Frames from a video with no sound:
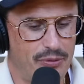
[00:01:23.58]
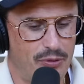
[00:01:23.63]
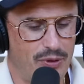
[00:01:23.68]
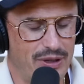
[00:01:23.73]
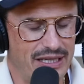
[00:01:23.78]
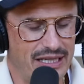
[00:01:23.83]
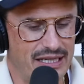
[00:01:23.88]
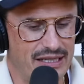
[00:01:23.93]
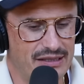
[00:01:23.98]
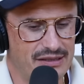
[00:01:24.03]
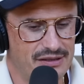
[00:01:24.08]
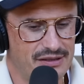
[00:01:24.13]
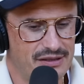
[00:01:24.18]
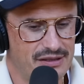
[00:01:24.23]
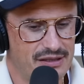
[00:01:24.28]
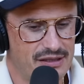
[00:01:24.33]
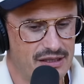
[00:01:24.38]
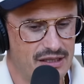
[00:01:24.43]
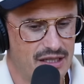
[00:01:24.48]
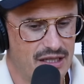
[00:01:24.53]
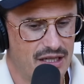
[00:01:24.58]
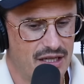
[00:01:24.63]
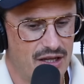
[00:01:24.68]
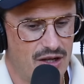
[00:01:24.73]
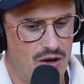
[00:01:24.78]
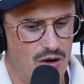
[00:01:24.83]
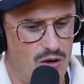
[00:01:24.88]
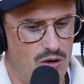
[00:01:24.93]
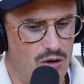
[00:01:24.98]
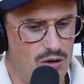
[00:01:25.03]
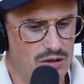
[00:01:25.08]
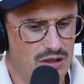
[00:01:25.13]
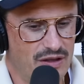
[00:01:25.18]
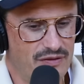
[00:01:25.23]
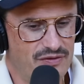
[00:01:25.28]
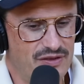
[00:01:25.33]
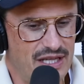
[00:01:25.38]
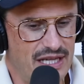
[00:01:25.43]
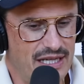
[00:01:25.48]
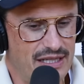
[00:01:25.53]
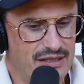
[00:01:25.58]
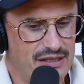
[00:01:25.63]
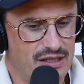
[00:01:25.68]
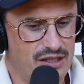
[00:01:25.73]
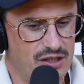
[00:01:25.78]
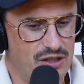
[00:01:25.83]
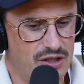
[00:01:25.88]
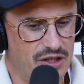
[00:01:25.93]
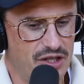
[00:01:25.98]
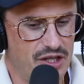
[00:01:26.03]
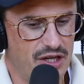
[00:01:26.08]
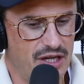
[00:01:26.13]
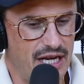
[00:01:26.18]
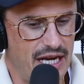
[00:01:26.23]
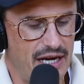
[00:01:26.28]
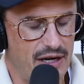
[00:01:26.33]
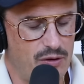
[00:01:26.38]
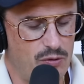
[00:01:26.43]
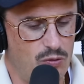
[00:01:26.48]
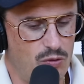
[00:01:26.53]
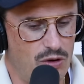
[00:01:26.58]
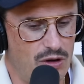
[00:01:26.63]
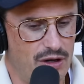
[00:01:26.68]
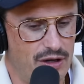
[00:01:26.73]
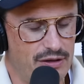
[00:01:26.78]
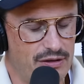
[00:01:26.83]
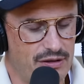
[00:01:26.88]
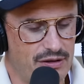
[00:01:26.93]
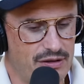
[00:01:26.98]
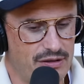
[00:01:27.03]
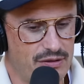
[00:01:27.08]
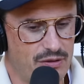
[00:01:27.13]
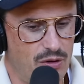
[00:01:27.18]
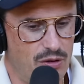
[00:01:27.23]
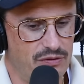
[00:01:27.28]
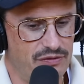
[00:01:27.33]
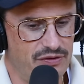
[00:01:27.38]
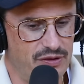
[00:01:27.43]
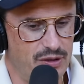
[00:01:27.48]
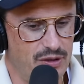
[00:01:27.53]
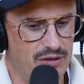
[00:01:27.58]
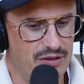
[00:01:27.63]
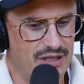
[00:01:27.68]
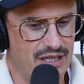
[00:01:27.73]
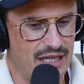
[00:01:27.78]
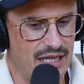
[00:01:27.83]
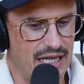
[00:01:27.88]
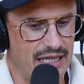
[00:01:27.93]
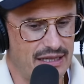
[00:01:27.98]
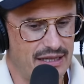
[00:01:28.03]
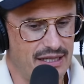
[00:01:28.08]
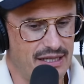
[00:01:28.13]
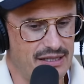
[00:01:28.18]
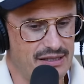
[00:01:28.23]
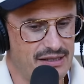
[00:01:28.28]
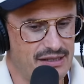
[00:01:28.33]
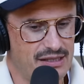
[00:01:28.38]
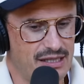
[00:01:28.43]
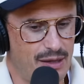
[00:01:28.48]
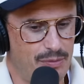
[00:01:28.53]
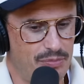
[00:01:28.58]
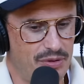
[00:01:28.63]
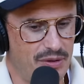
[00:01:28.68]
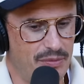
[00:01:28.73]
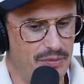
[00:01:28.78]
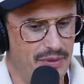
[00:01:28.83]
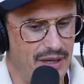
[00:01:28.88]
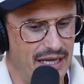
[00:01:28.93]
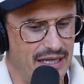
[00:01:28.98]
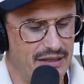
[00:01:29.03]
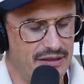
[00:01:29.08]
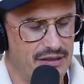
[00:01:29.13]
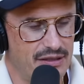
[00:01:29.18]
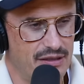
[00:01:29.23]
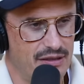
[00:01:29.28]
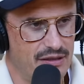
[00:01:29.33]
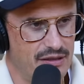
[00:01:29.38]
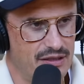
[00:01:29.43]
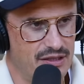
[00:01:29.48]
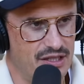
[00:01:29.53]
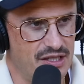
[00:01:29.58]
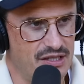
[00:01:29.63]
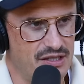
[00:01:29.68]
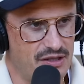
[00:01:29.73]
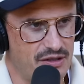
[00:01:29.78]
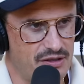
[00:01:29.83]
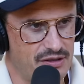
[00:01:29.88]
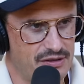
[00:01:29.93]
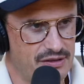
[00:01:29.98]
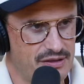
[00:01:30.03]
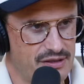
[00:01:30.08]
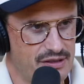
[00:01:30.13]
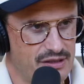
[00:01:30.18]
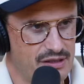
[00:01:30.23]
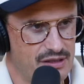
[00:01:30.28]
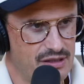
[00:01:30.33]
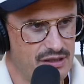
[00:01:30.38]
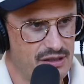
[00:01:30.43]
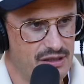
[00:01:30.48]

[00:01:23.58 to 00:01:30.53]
point is, all of these, you know, you go to Erewhon or Whole Foods and like these supplement desserts.